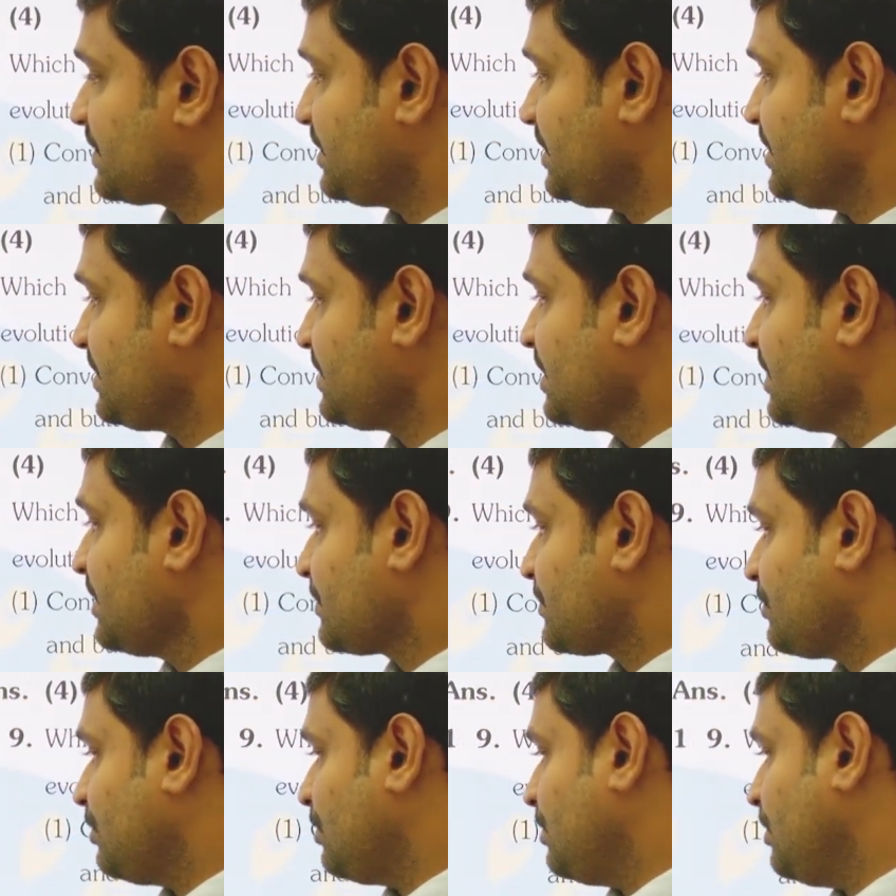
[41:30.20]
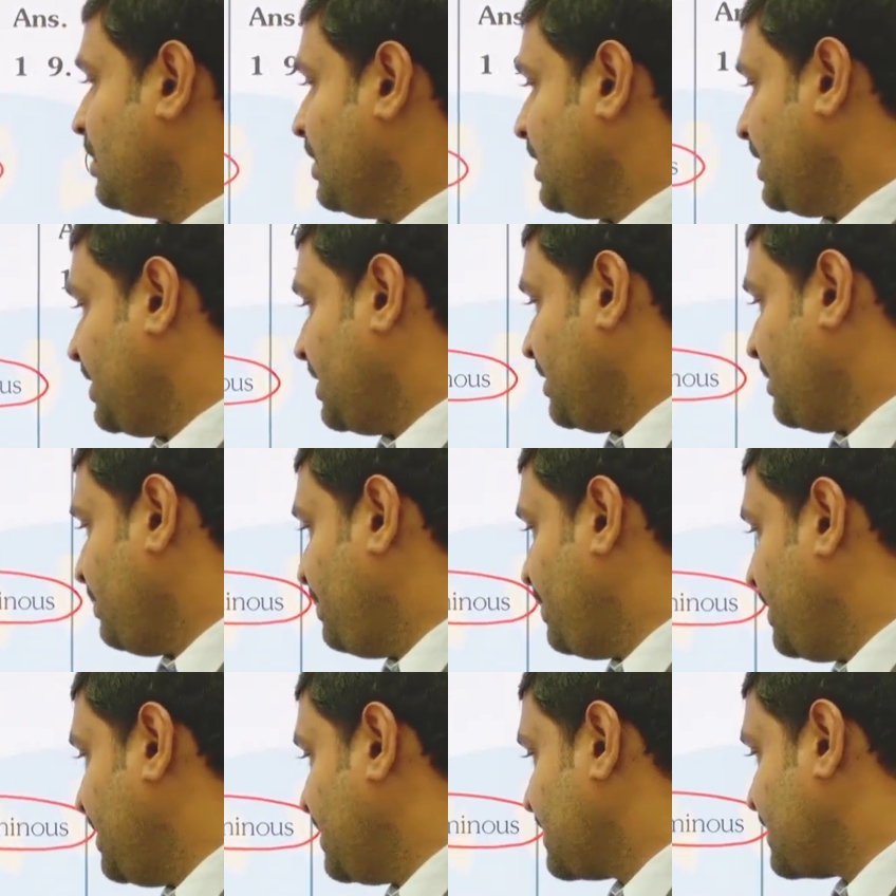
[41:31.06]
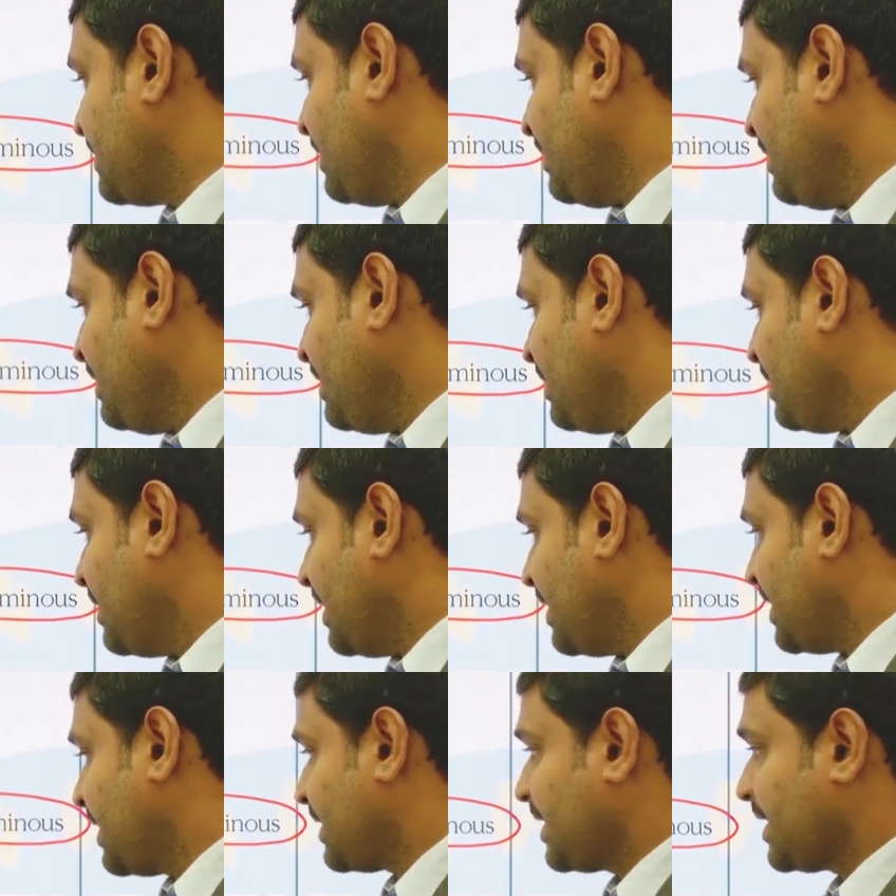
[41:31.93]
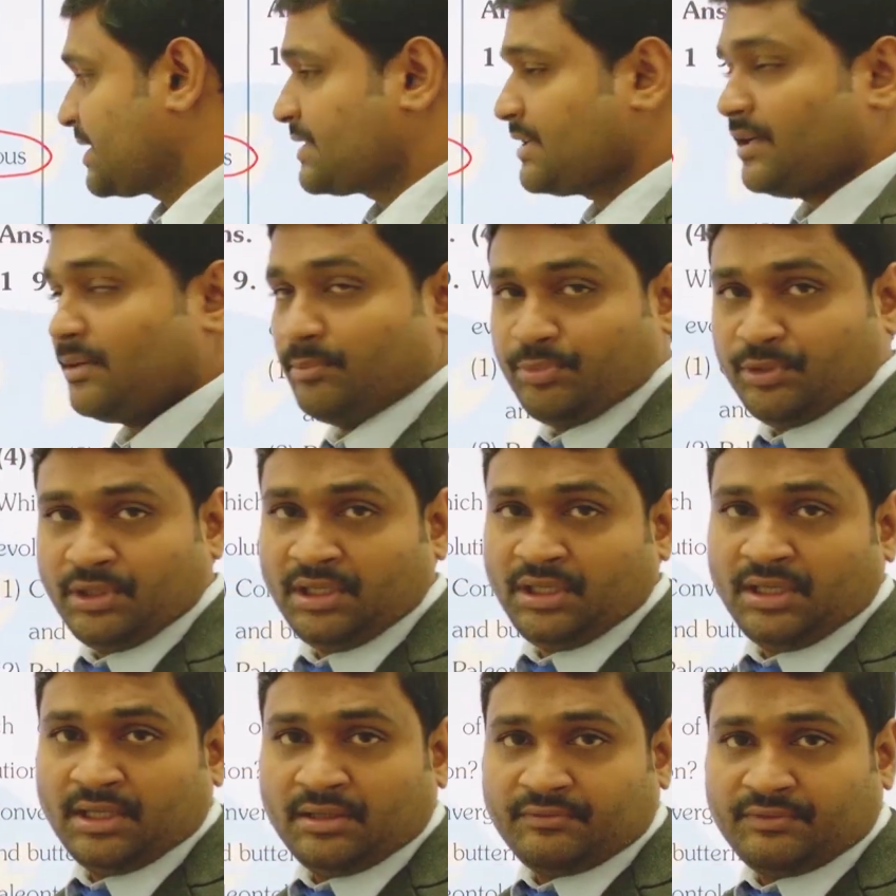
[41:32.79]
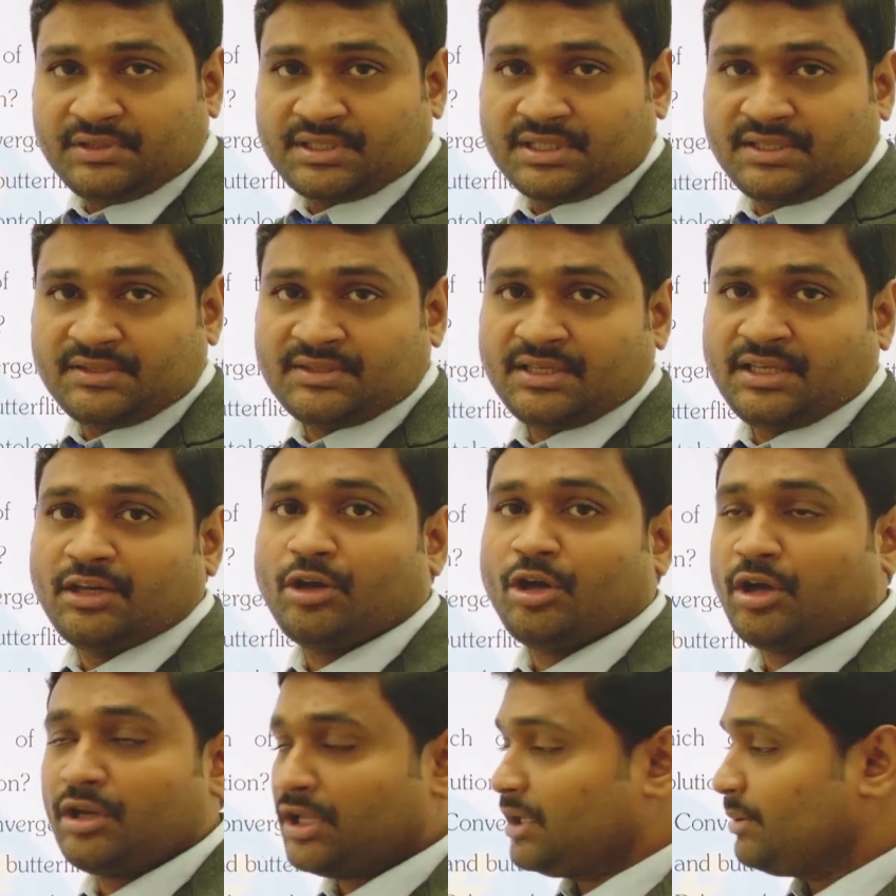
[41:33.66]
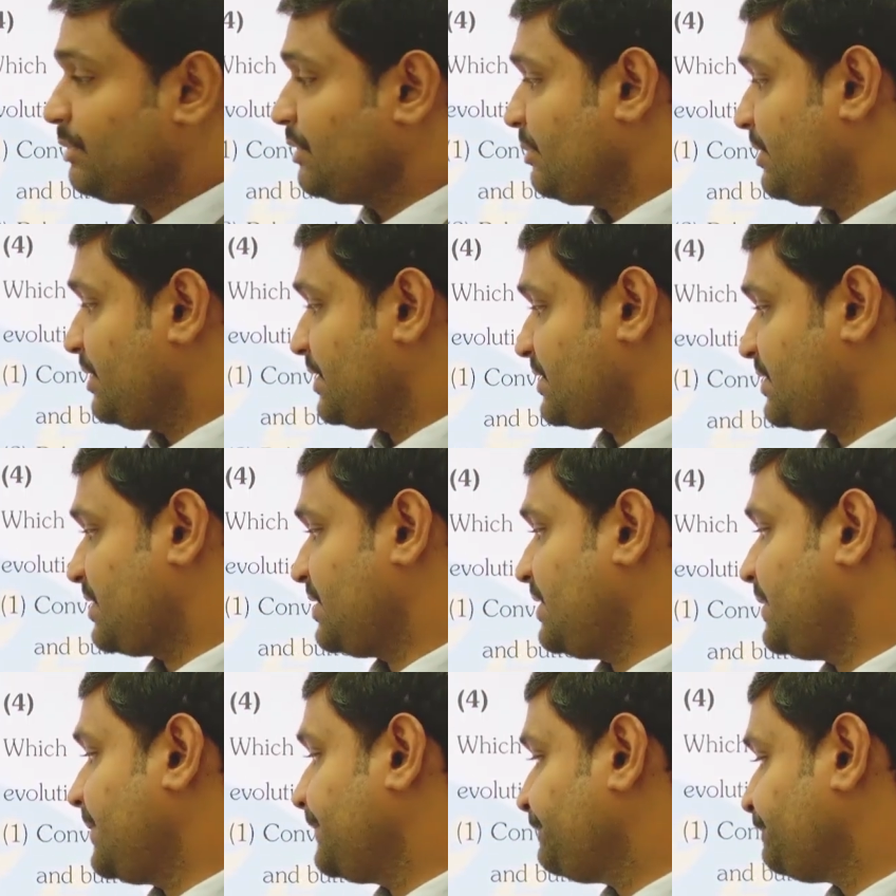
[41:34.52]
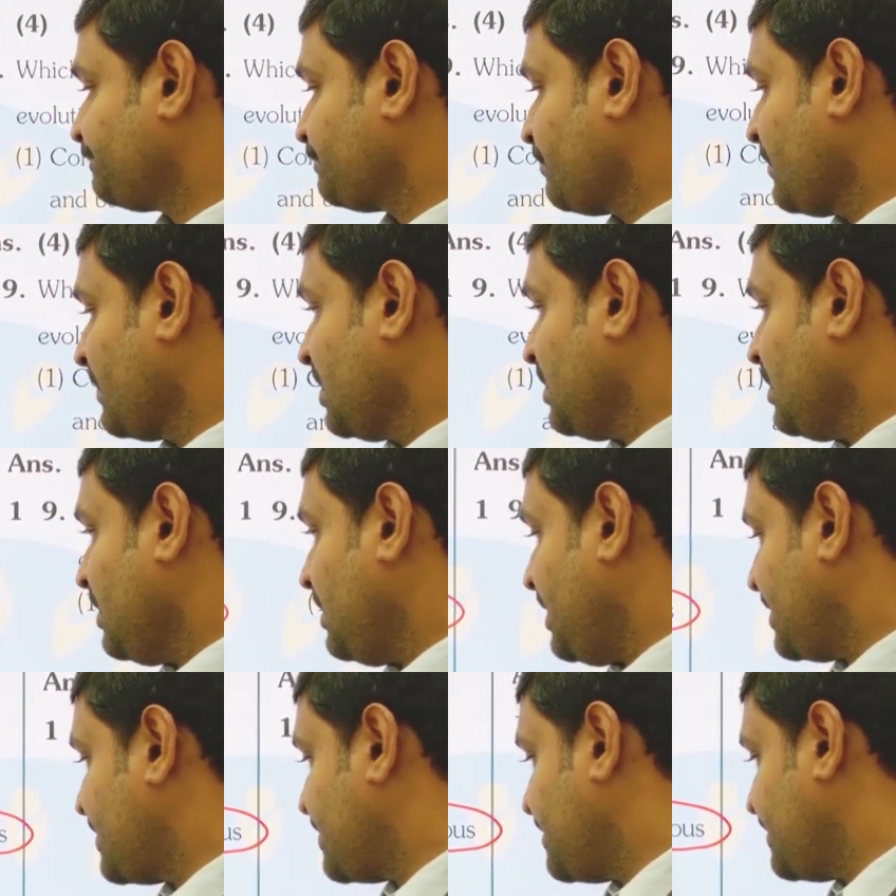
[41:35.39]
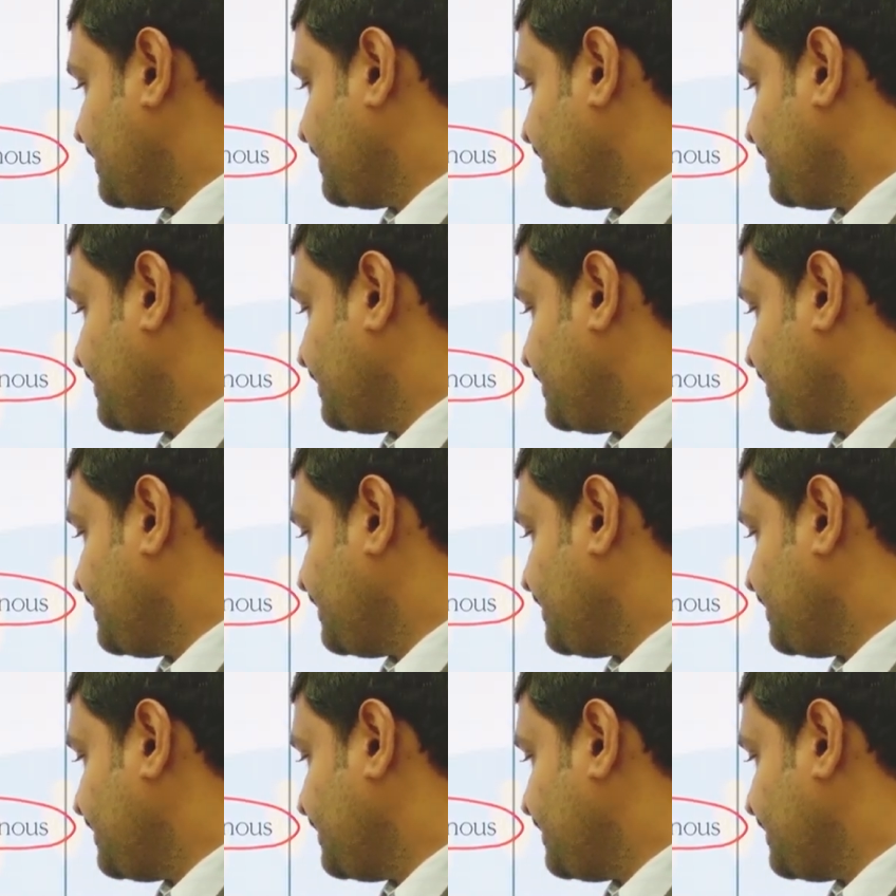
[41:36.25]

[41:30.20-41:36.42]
seeds. So here P is the direct example, which is non-albuminous seed. Next,